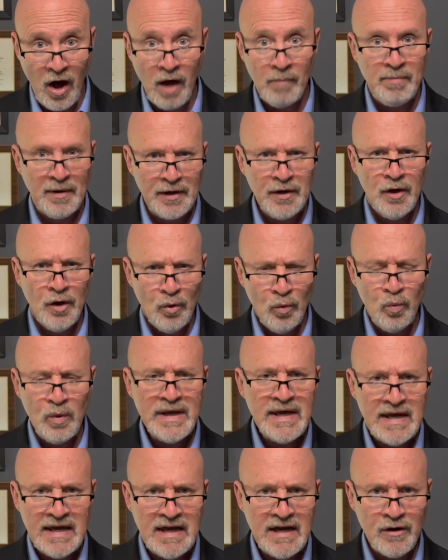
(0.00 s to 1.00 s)
but we
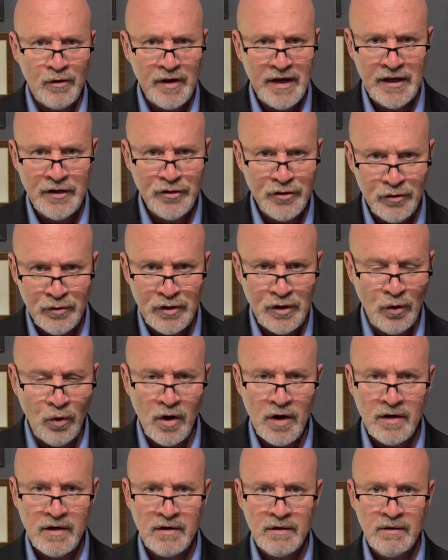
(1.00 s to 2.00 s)
here in New
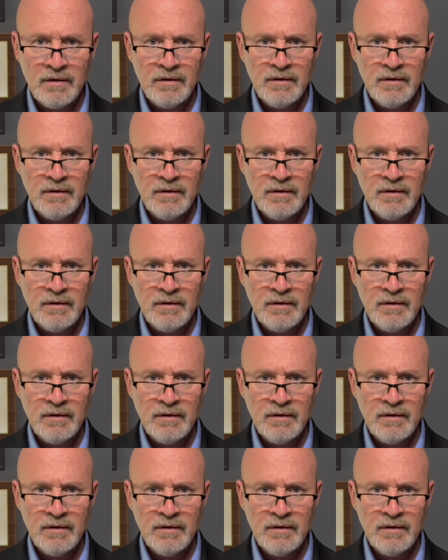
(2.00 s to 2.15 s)
York